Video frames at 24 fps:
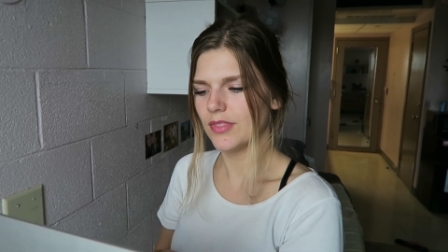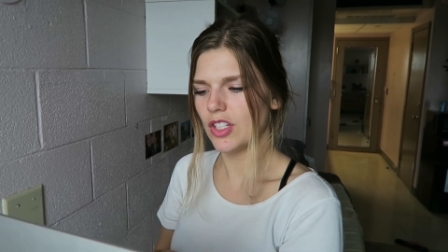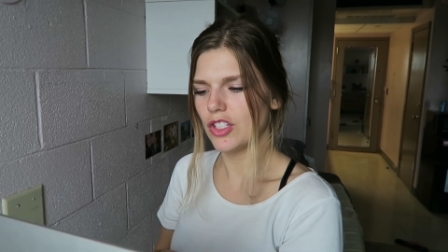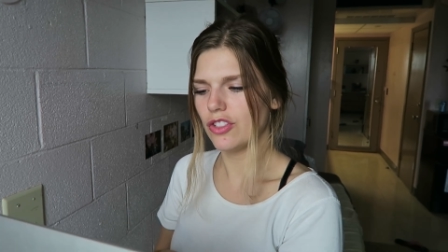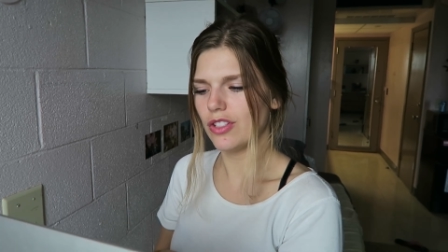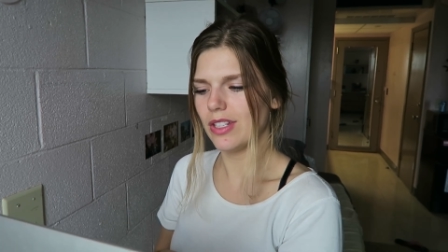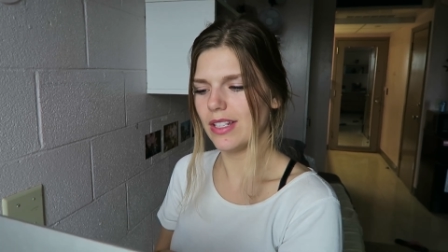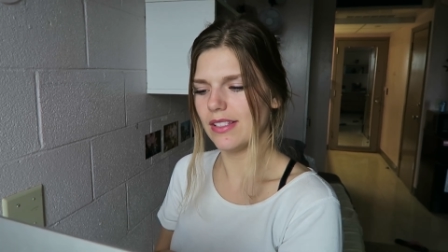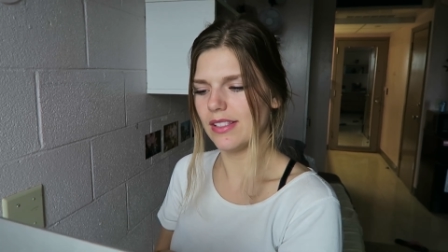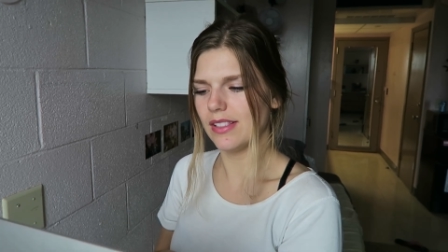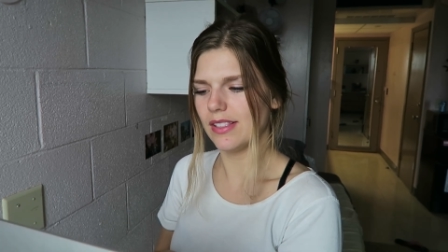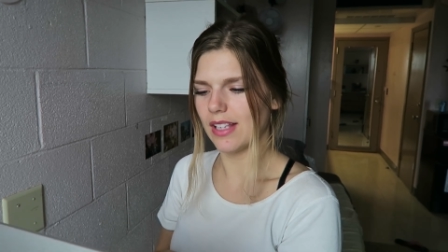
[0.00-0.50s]

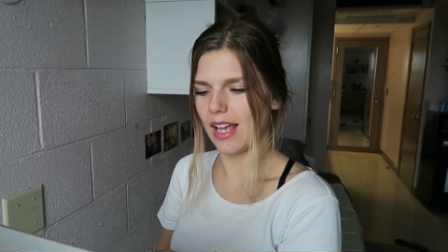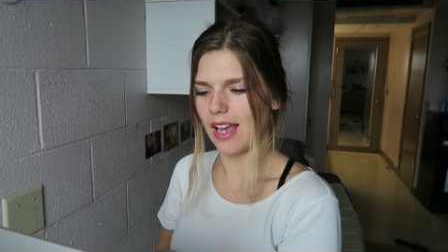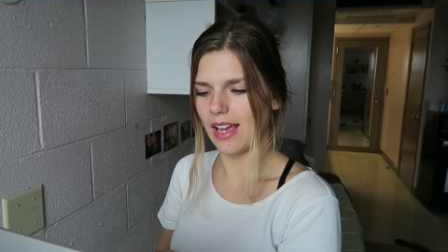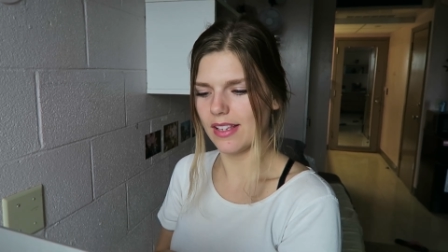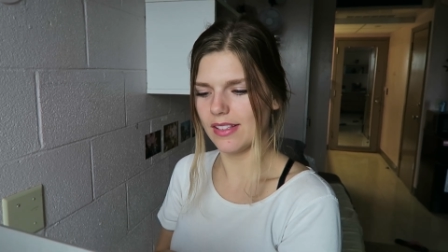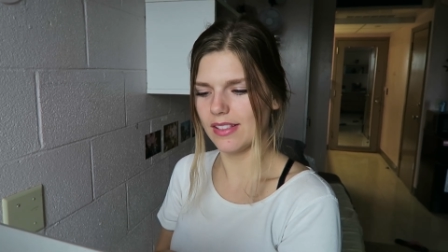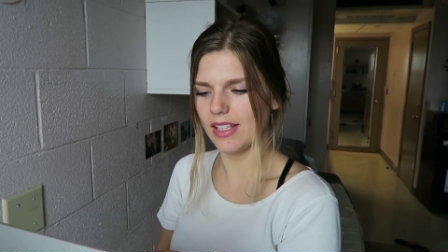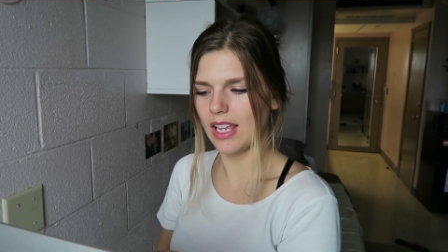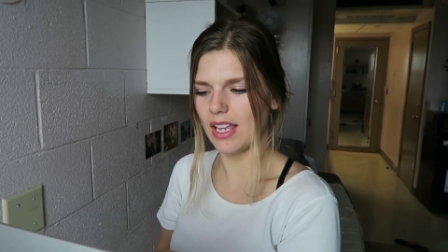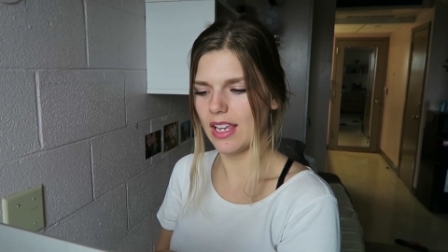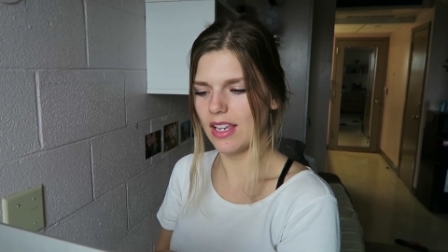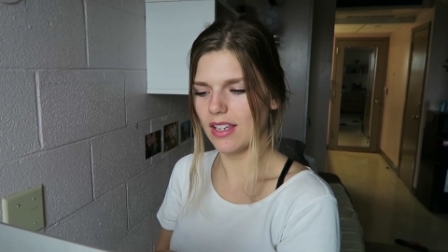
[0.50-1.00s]
She is
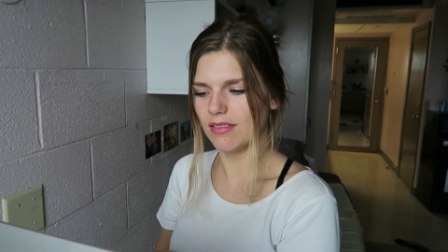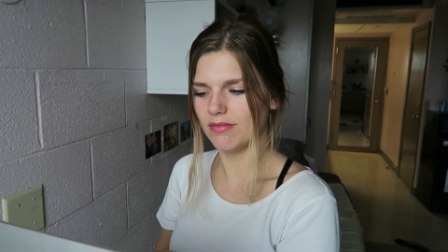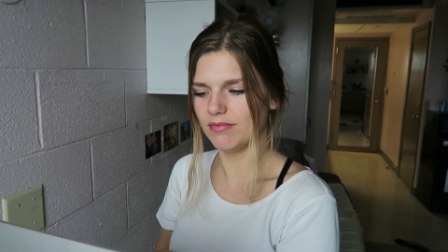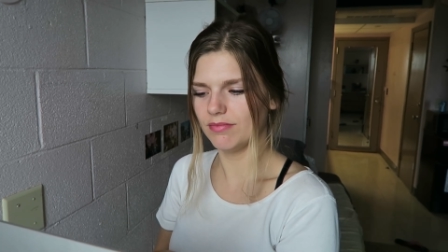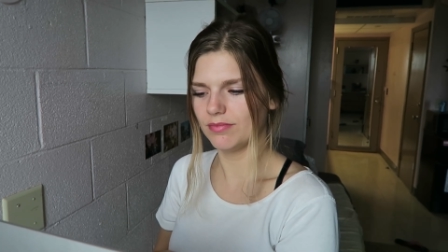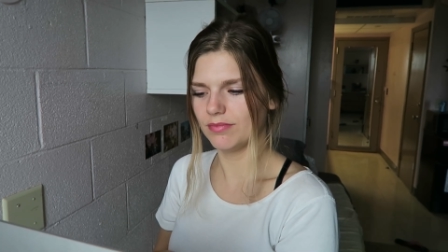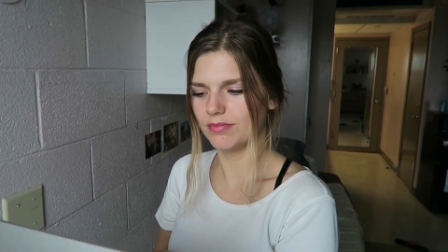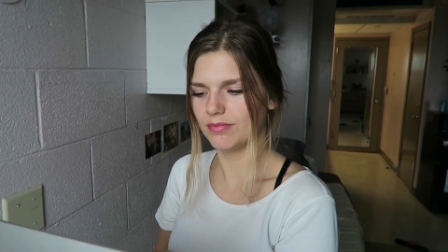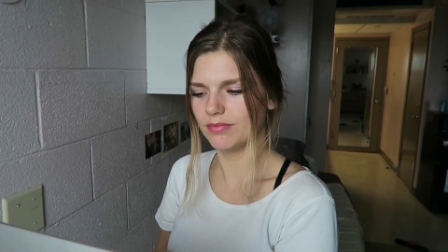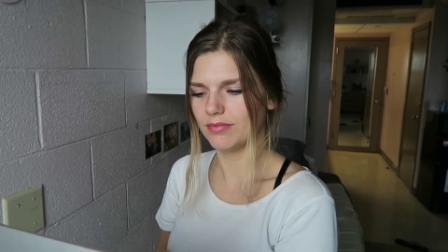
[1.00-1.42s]
sizing.